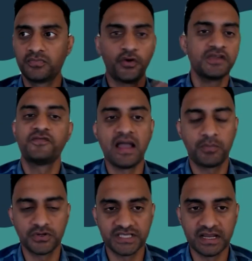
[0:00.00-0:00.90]

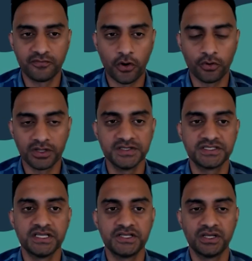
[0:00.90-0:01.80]
35% of our
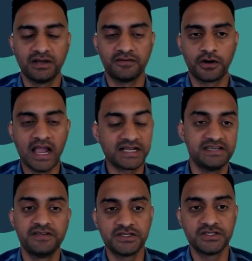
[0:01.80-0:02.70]
organization of our
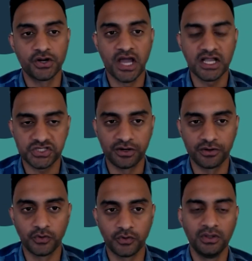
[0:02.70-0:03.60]
activities are not
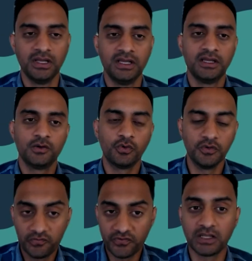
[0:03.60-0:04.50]
charitable," we
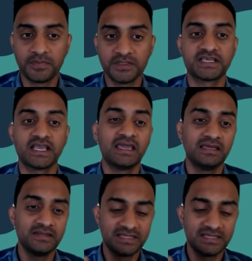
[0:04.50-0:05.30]
will follow up and say,